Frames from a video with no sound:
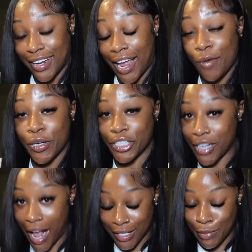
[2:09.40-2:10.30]
and what you're
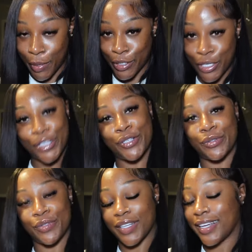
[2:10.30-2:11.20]
not supposed to do
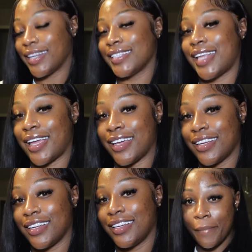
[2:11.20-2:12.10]
in a second.
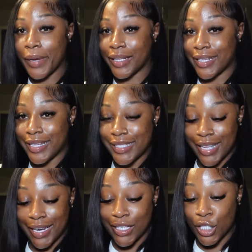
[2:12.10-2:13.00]
But let's
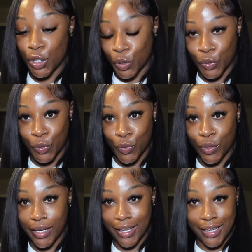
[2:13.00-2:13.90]
get
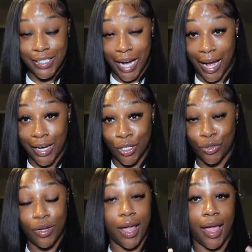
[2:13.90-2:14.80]
into each
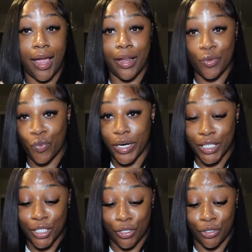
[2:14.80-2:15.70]
handle and what
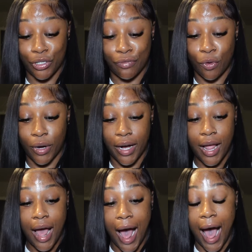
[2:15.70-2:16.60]
it's used for.
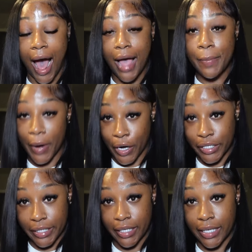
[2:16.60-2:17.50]
I
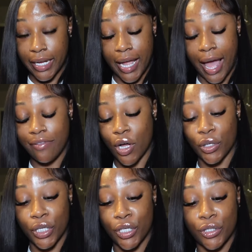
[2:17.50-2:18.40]
personally have
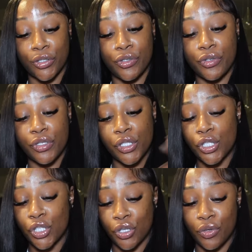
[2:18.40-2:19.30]
only used
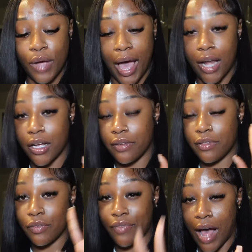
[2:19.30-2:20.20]
2 out of
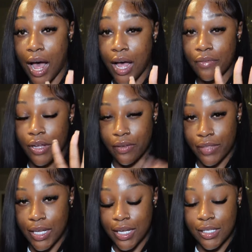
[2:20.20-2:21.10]
the 5 of
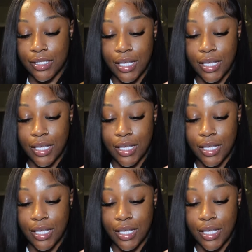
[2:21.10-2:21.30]
these.